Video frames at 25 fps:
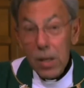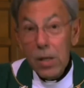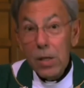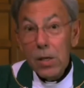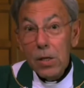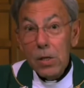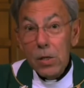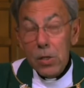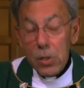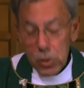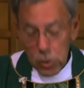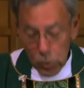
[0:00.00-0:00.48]

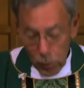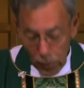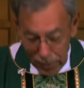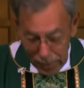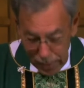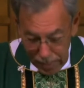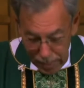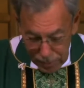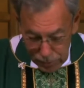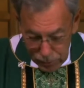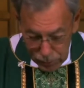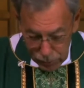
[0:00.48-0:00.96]
So I
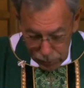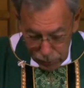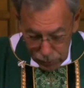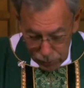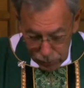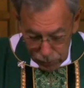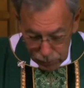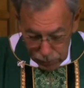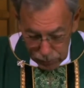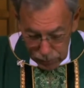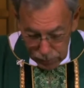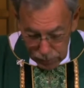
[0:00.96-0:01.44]
ask you,
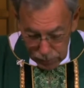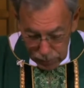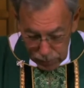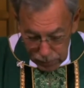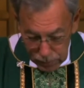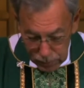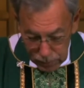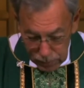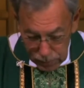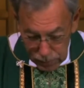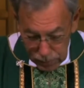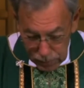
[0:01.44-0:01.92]

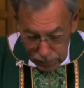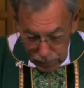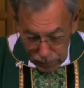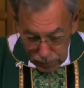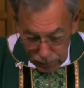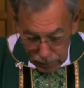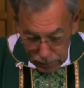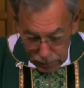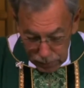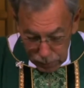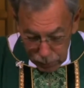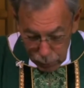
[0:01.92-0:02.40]

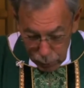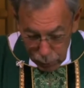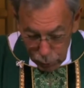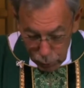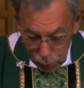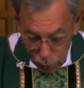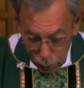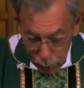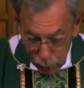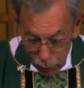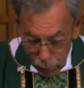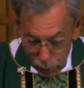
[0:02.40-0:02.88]
do
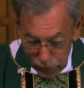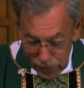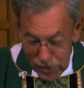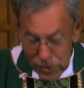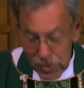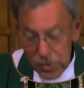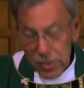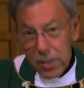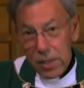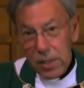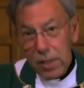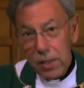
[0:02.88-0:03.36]
you
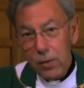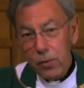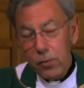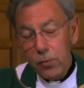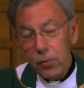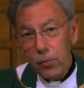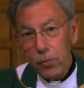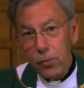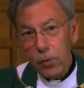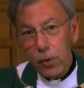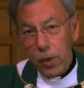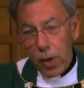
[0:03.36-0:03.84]

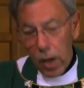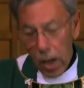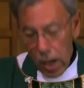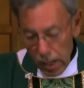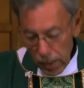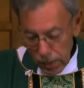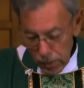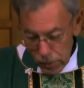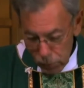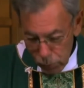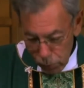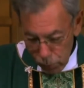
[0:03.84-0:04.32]
receive
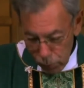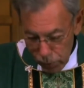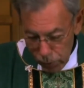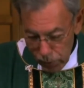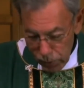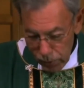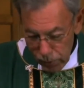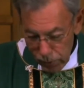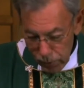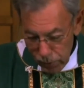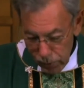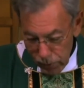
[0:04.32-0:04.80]
God's
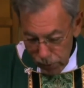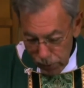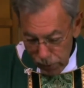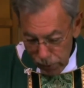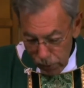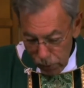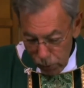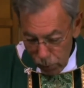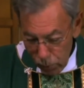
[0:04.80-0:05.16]
word with